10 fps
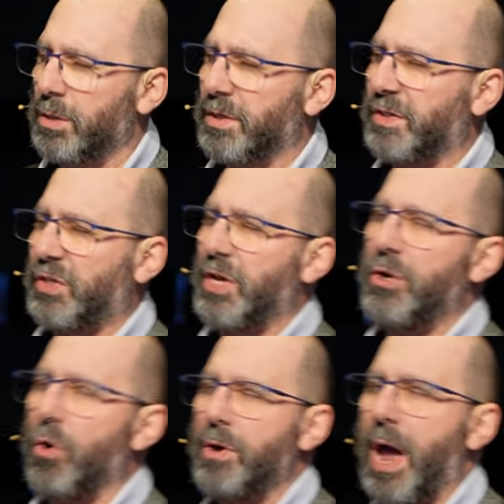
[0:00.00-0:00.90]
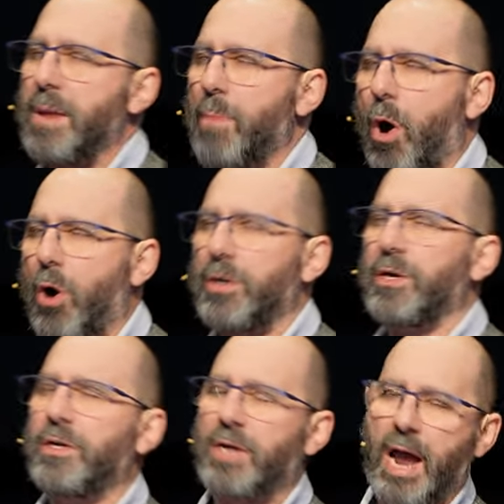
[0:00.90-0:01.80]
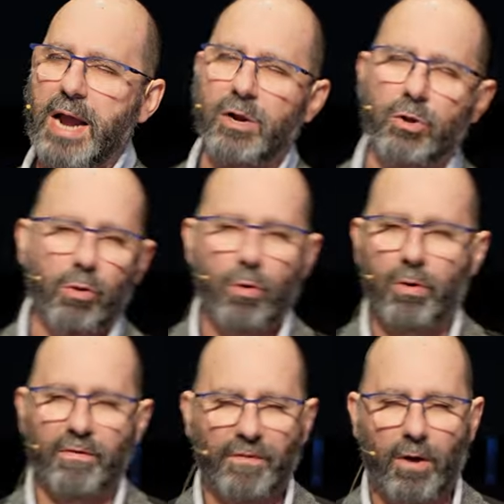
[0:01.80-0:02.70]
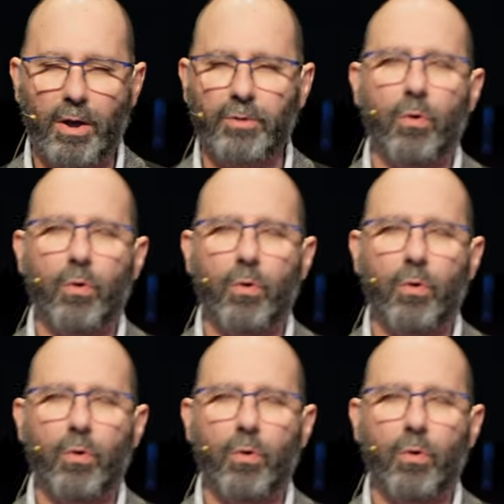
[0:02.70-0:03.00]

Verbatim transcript: to see your name honoured and glorified.